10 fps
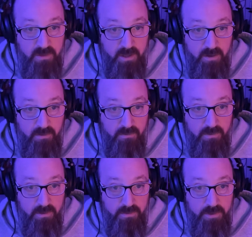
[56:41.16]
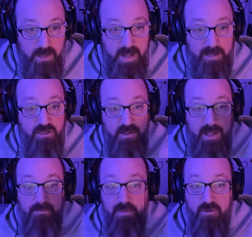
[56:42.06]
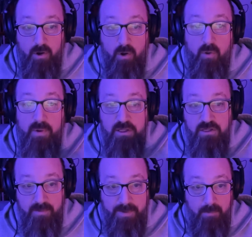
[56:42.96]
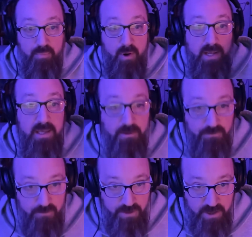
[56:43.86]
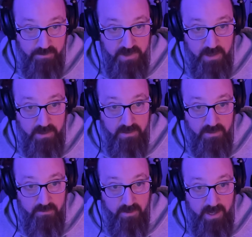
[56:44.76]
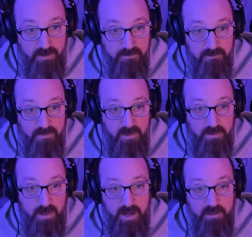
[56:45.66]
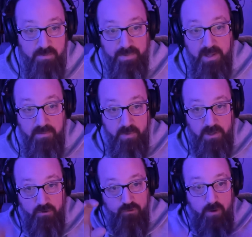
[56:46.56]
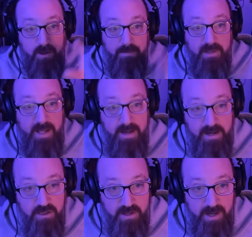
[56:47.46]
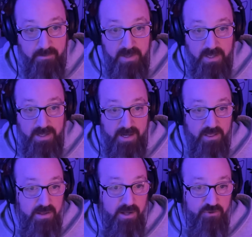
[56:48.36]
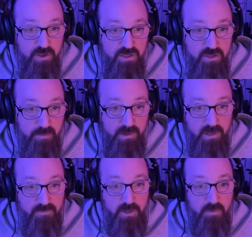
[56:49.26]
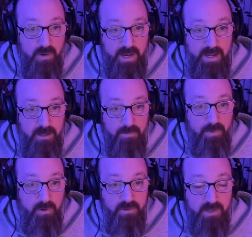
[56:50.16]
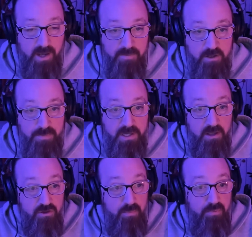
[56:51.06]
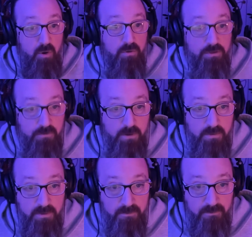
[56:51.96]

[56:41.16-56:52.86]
you know, the, the next step is always about breaking through something, right? The next plate, when you crawl up to that next step, it's not just someone giving you a hand up all the time. It's because you broke through.